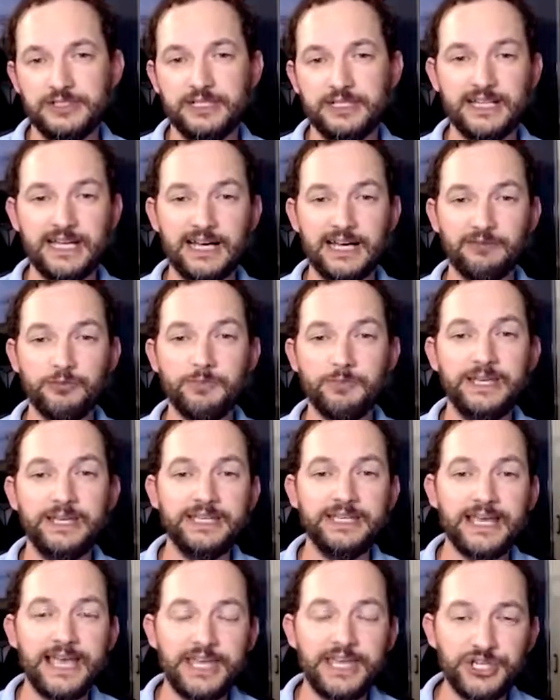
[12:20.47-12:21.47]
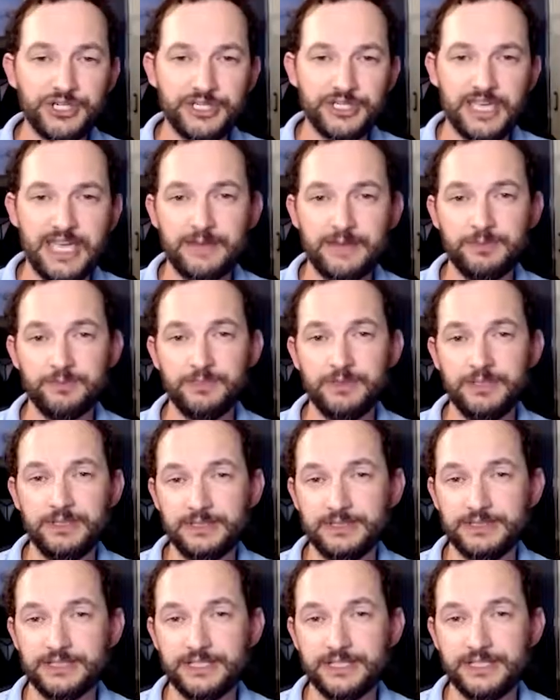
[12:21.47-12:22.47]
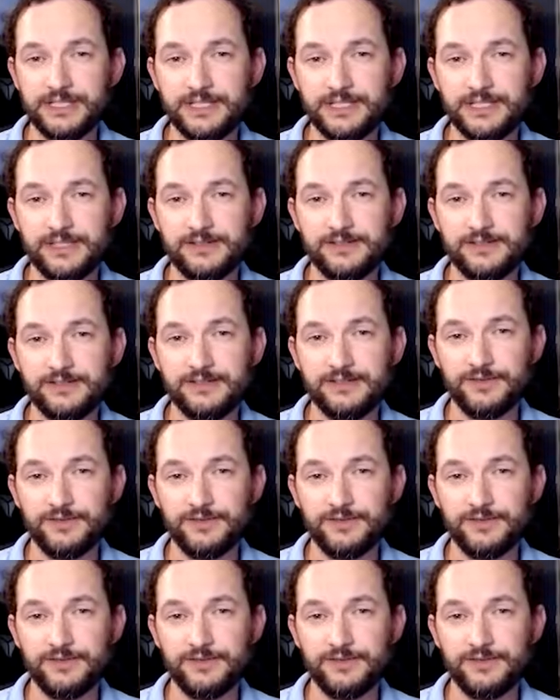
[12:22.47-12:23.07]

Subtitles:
and our remediation capabilities